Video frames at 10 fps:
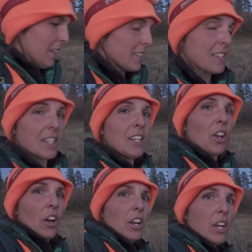It's getting
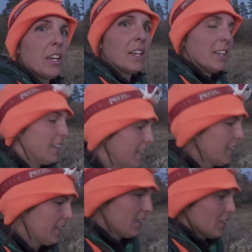dark.
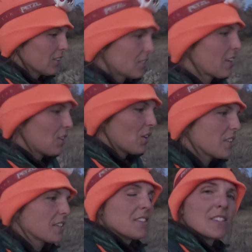Looks like you
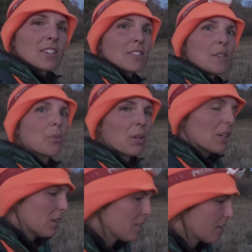guys can still see pretty
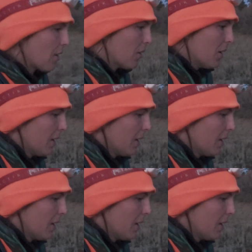good, so